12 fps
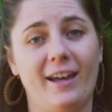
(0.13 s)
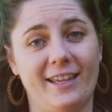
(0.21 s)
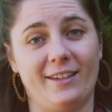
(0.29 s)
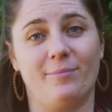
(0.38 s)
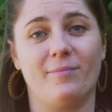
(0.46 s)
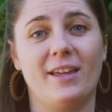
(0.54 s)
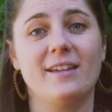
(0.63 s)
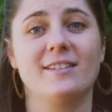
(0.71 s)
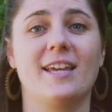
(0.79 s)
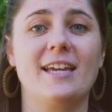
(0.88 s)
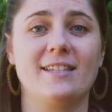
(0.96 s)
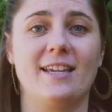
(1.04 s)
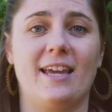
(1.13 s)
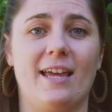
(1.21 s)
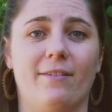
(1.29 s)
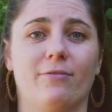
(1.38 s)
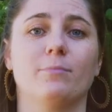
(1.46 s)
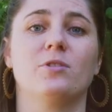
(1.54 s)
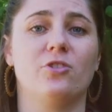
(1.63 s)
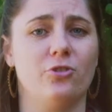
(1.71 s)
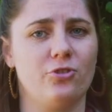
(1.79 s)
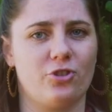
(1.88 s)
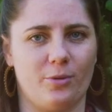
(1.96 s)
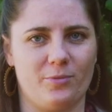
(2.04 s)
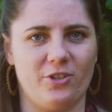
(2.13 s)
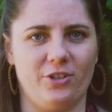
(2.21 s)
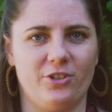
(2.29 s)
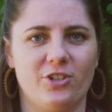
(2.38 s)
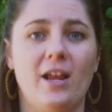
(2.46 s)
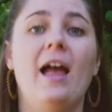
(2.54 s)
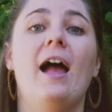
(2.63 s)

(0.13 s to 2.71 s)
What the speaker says: Hi, it's Casey here from Student Job Search.